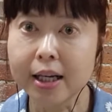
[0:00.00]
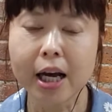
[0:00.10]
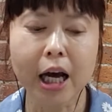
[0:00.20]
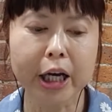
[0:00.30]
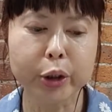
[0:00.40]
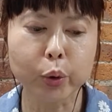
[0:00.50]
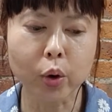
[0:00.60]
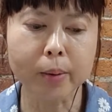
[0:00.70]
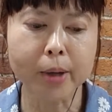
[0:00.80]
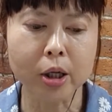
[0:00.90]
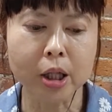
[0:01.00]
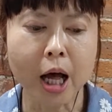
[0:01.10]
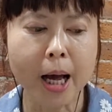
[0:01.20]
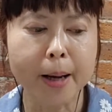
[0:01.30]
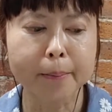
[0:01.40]
a normal
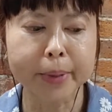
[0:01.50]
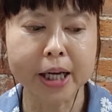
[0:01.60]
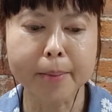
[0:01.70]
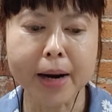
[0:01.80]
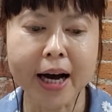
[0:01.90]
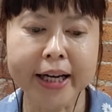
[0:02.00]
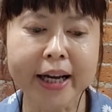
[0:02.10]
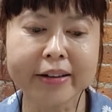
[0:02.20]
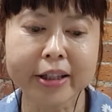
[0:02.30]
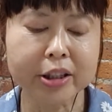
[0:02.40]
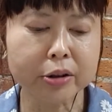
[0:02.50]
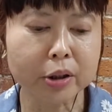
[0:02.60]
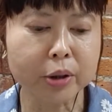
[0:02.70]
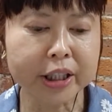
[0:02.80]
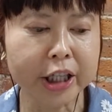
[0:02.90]
BMI, and this
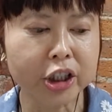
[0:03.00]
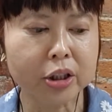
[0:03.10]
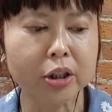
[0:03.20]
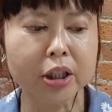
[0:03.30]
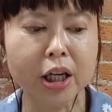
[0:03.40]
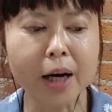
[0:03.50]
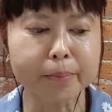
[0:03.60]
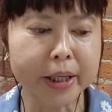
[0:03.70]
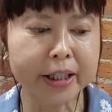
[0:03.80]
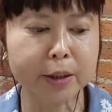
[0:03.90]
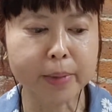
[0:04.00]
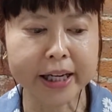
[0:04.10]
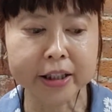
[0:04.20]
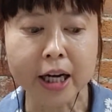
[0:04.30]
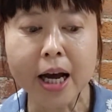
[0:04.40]
association could not be
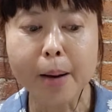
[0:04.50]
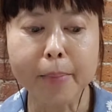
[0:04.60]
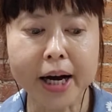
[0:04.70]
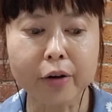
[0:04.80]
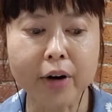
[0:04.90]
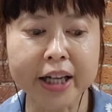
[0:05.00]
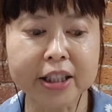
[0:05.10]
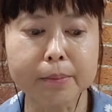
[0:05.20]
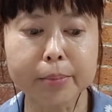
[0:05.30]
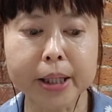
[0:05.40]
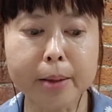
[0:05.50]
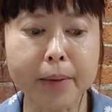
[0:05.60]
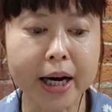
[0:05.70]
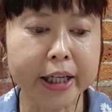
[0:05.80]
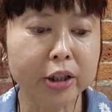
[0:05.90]
explained by a rise in
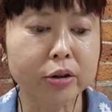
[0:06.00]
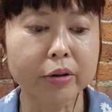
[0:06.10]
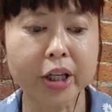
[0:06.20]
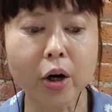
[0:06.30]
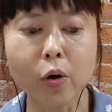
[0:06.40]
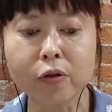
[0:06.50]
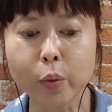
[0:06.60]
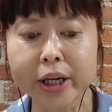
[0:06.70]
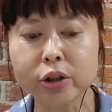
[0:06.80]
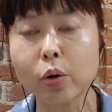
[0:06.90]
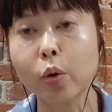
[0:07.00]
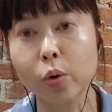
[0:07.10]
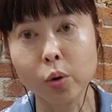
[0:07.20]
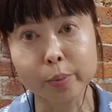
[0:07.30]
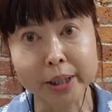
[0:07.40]
BMI into the overweight or
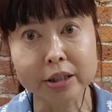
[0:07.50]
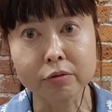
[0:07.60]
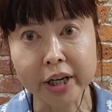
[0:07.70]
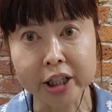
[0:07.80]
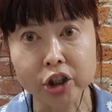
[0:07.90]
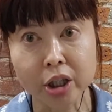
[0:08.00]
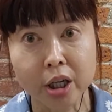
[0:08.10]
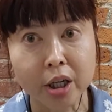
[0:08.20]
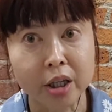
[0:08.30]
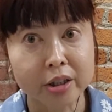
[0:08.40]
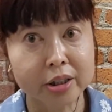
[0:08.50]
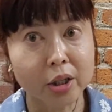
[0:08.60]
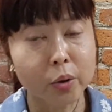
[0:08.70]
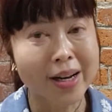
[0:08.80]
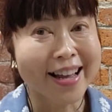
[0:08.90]
obese range.
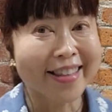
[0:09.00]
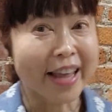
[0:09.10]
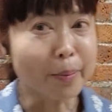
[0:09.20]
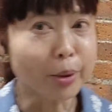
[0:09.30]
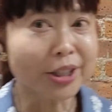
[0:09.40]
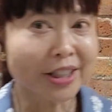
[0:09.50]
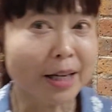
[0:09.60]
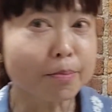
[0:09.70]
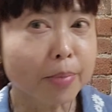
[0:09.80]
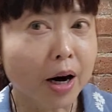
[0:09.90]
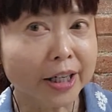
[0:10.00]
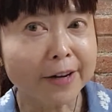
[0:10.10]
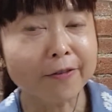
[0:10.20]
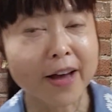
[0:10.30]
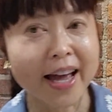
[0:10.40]
So that percent body
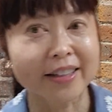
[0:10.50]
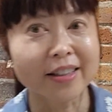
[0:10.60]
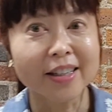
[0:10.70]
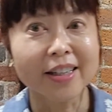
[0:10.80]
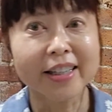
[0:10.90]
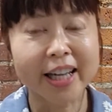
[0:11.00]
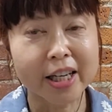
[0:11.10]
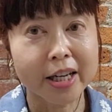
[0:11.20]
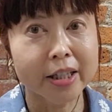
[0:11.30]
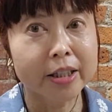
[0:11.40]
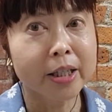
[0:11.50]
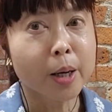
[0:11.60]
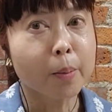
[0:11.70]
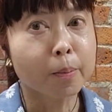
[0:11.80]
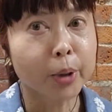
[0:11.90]
fat can
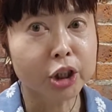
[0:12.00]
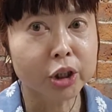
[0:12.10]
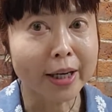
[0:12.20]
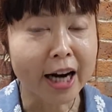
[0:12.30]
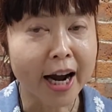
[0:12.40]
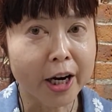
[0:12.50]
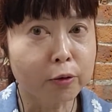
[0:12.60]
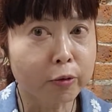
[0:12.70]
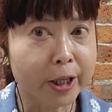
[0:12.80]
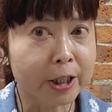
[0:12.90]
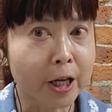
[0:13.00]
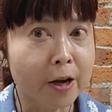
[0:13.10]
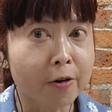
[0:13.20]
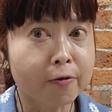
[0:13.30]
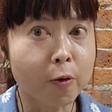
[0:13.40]
put you at higher risk
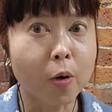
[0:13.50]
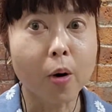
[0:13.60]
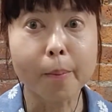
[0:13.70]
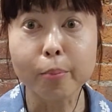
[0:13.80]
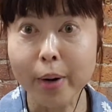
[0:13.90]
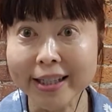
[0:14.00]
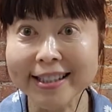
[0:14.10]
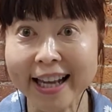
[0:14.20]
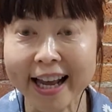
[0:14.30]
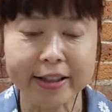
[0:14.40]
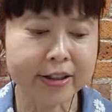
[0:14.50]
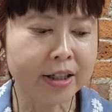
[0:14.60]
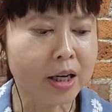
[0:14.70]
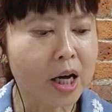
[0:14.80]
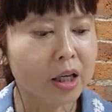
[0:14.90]
for breast
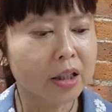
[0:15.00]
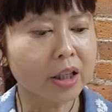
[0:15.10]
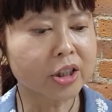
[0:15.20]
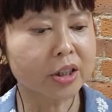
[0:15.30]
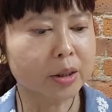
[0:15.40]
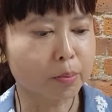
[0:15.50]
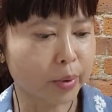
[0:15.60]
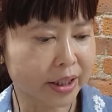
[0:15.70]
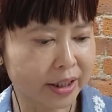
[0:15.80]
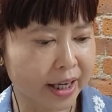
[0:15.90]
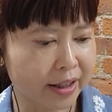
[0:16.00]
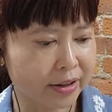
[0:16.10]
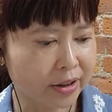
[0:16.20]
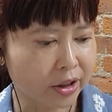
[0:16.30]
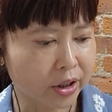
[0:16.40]
cancer, not just breast
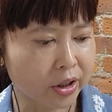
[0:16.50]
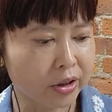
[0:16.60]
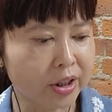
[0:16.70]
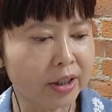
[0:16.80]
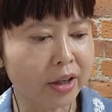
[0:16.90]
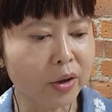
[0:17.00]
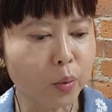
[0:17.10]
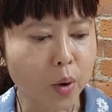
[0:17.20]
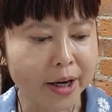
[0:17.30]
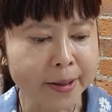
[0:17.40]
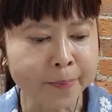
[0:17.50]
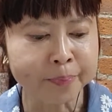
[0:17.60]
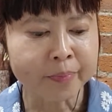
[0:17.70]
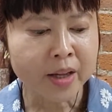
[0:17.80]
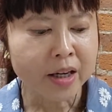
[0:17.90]
cancer. Here's another one,
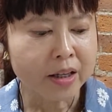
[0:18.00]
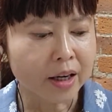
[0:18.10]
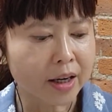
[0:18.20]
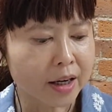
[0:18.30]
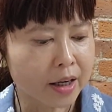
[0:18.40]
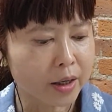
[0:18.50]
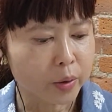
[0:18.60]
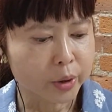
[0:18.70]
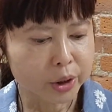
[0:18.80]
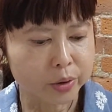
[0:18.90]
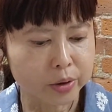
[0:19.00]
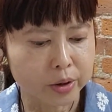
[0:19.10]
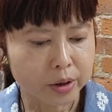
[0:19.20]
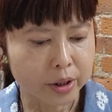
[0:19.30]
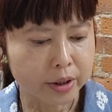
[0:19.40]
which
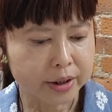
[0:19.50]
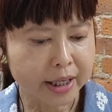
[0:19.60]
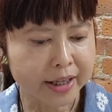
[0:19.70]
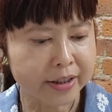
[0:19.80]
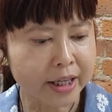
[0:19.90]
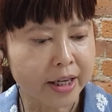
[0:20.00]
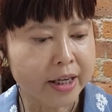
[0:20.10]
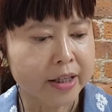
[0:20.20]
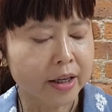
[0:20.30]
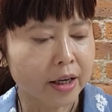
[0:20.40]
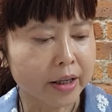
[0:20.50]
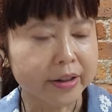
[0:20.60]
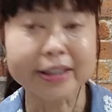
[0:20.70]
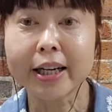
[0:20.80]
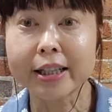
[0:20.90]
says,
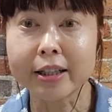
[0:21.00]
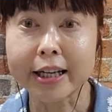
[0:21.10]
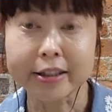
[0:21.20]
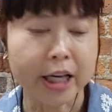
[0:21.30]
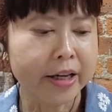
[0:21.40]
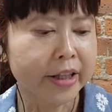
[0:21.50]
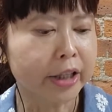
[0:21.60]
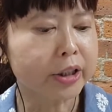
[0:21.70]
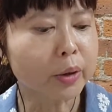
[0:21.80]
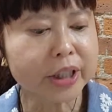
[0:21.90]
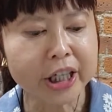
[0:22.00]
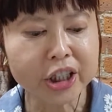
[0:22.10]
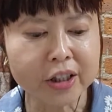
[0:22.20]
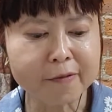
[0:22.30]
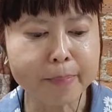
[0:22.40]
the title is the
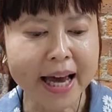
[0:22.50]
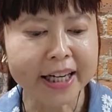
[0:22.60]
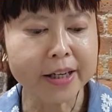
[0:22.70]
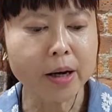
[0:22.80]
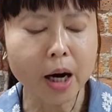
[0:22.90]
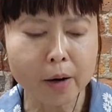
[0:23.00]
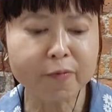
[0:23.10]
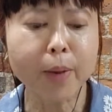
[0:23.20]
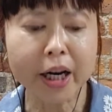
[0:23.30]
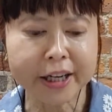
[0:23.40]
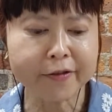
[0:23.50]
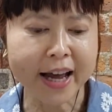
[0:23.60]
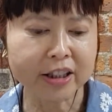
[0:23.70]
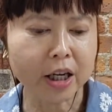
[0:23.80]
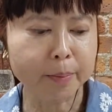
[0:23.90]
association of body
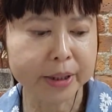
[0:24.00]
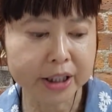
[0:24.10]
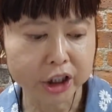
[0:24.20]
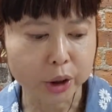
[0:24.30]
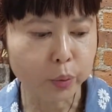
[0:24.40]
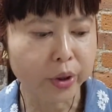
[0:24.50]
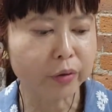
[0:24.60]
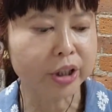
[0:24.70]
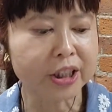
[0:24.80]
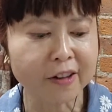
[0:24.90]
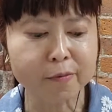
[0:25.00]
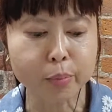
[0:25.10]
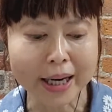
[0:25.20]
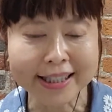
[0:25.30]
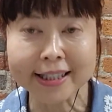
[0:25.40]
fat composition with risk of
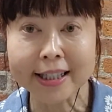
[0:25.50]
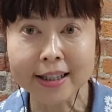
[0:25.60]
breast,